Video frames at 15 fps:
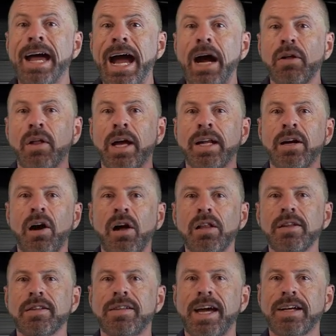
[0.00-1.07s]
outlining
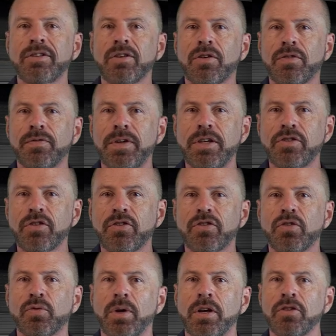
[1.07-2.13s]
all of the technical
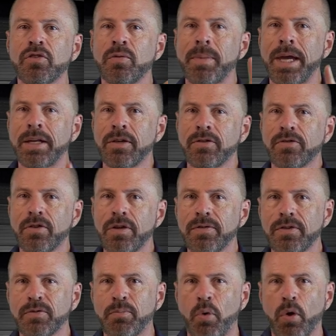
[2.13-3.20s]
features as well as the maintenance
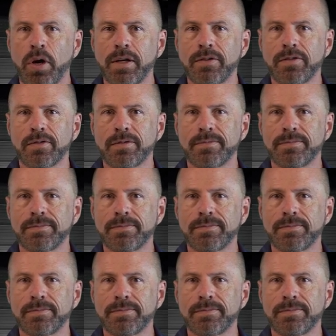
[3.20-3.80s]
service points.